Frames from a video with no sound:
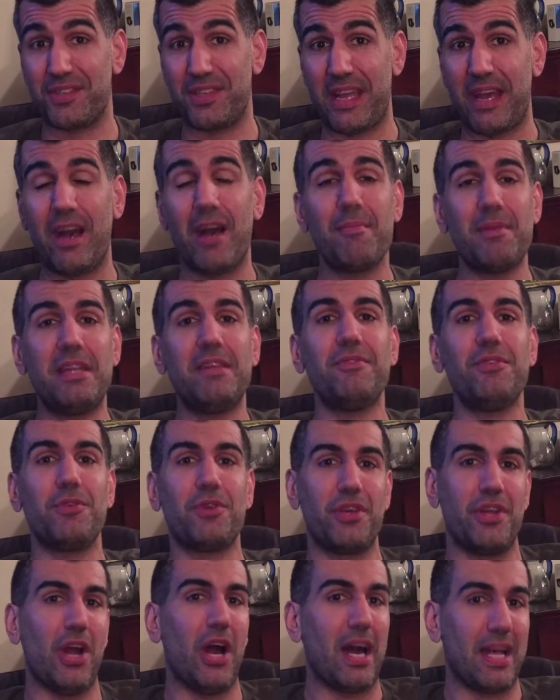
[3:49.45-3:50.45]
Now, how many of you
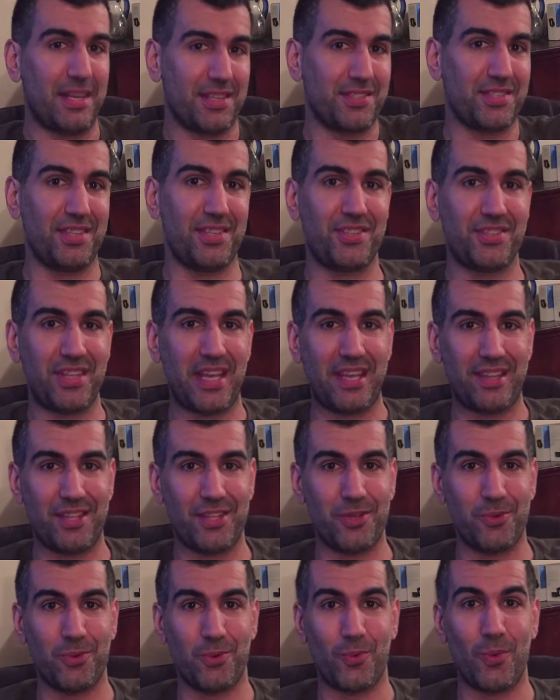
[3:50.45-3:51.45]
can honestly say that
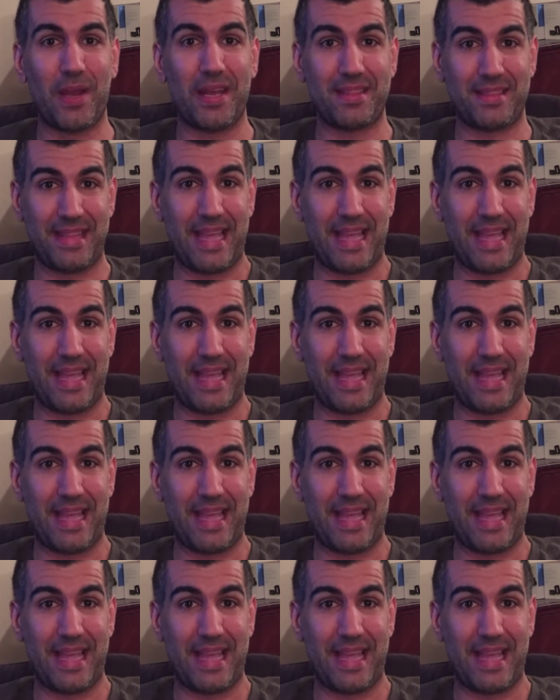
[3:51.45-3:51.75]
you would wait